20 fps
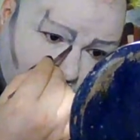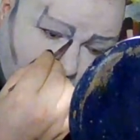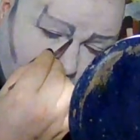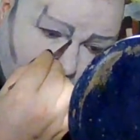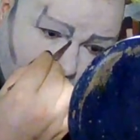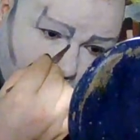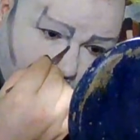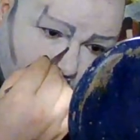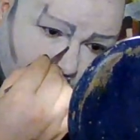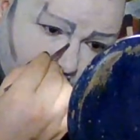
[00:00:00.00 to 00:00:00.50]

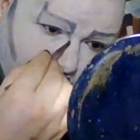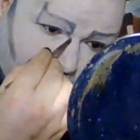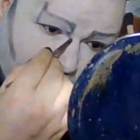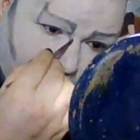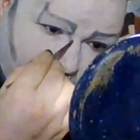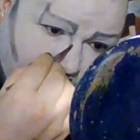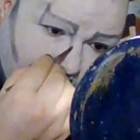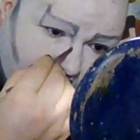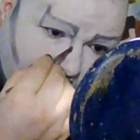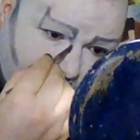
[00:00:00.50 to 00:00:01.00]
And I will
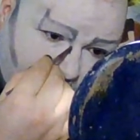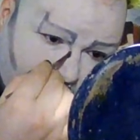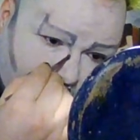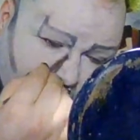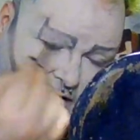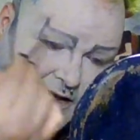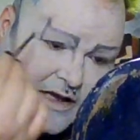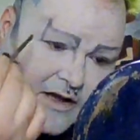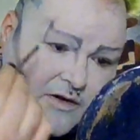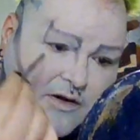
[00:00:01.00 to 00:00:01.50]
say this,
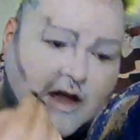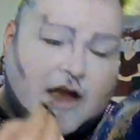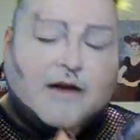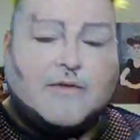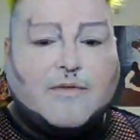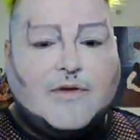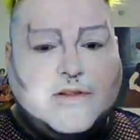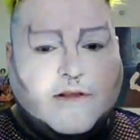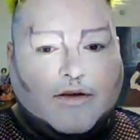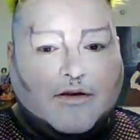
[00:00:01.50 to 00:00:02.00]
though, I
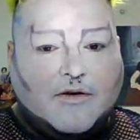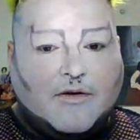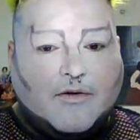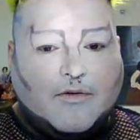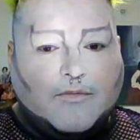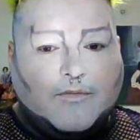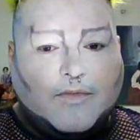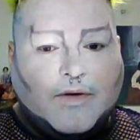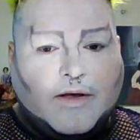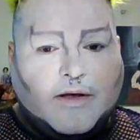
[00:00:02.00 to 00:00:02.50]
really
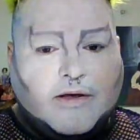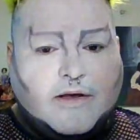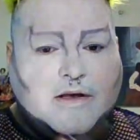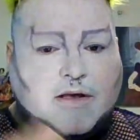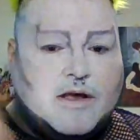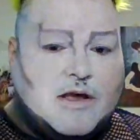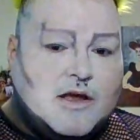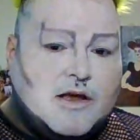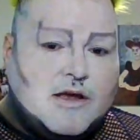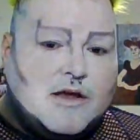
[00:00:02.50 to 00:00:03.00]
hope
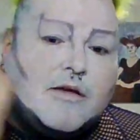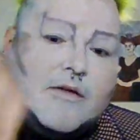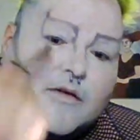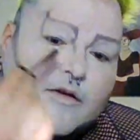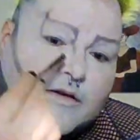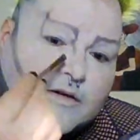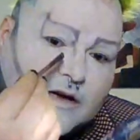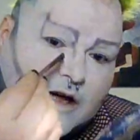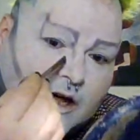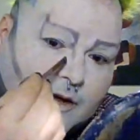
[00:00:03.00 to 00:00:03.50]

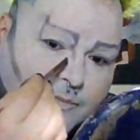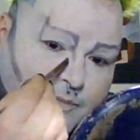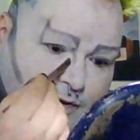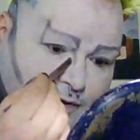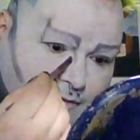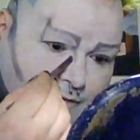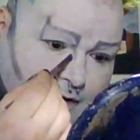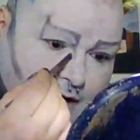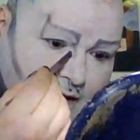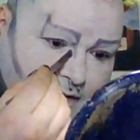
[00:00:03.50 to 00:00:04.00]
a couple
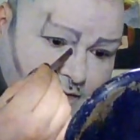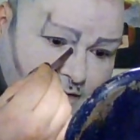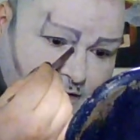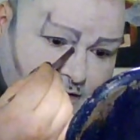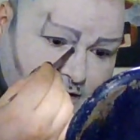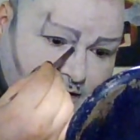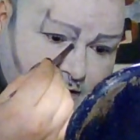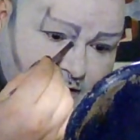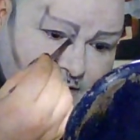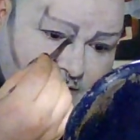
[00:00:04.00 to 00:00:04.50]
of
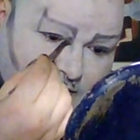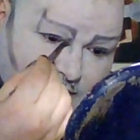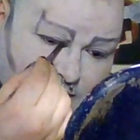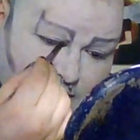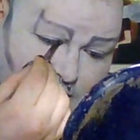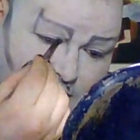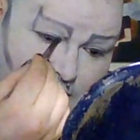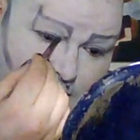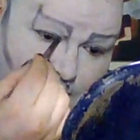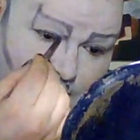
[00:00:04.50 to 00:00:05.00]
residents
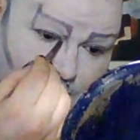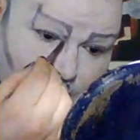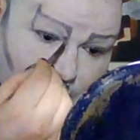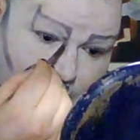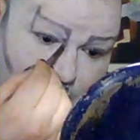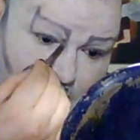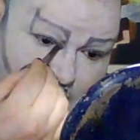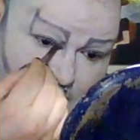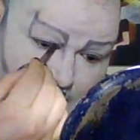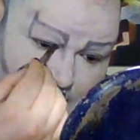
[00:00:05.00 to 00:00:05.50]

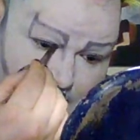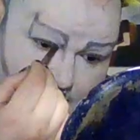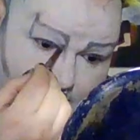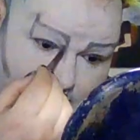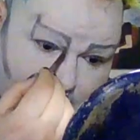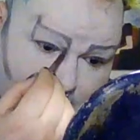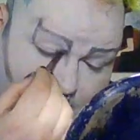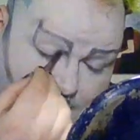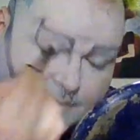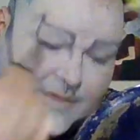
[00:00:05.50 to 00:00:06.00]
that I
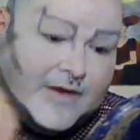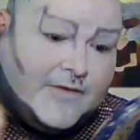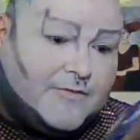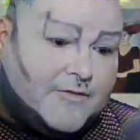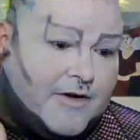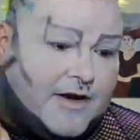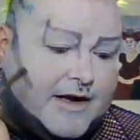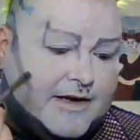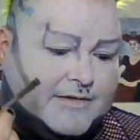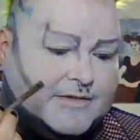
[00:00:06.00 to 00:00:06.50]
consider my
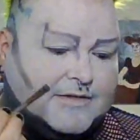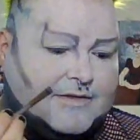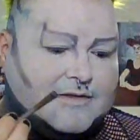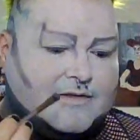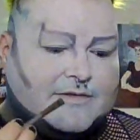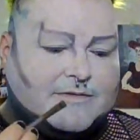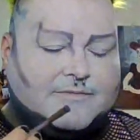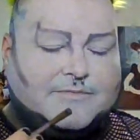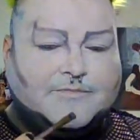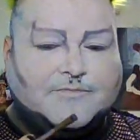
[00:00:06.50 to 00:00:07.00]

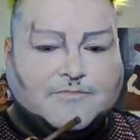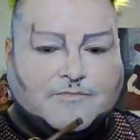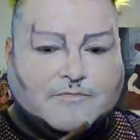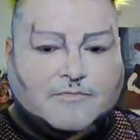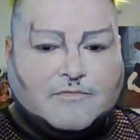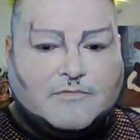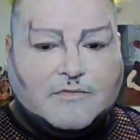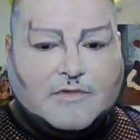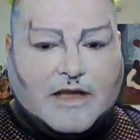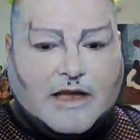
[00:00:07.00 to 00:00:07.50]
friends
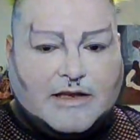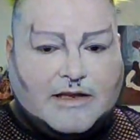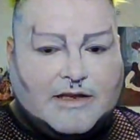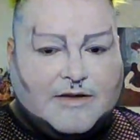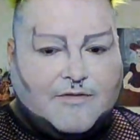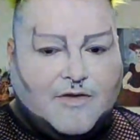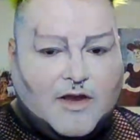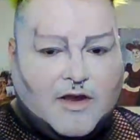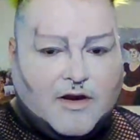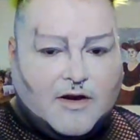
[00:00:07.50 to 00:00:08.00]
that
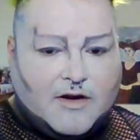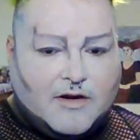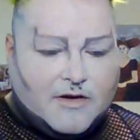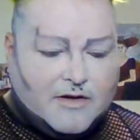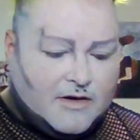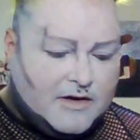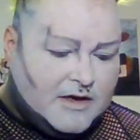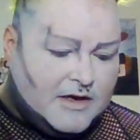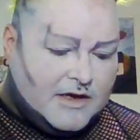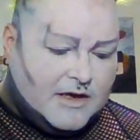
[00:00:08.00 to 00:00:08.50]
live here,
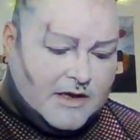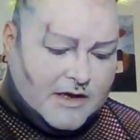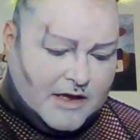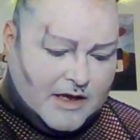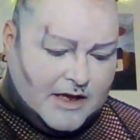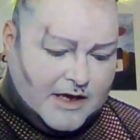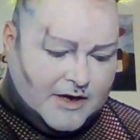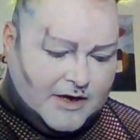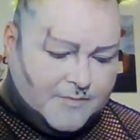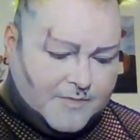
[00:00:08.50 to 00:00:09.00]

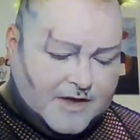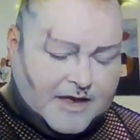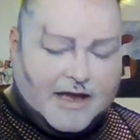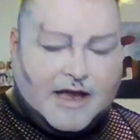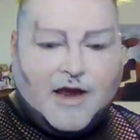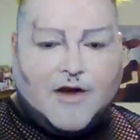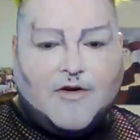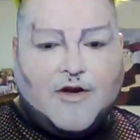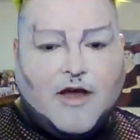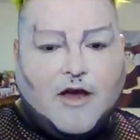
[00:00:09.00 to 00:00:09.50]
I hope they
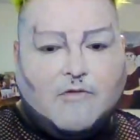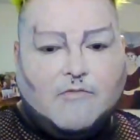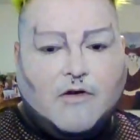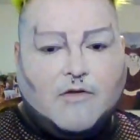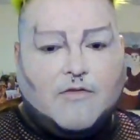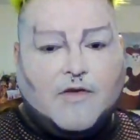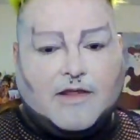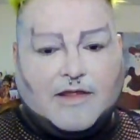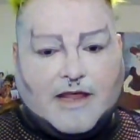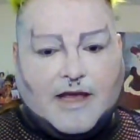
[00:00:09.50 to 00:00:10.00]
carry out
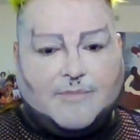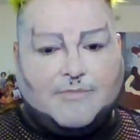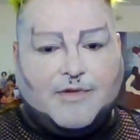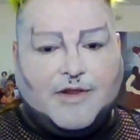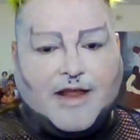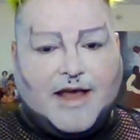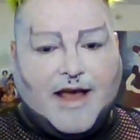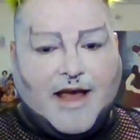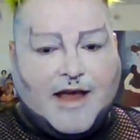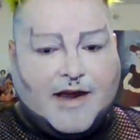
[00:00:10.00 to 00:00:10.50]
with what they
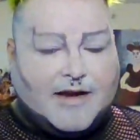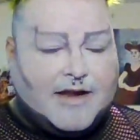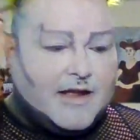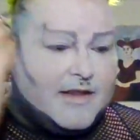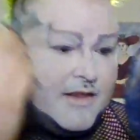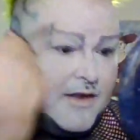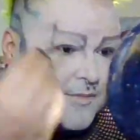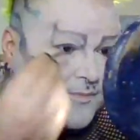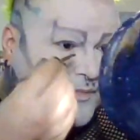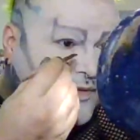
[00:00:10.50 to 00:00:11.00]
plan.
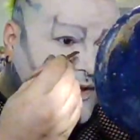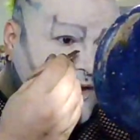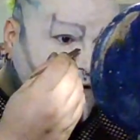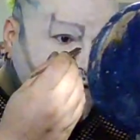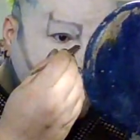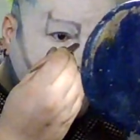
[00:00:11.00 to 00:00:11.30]
And their plan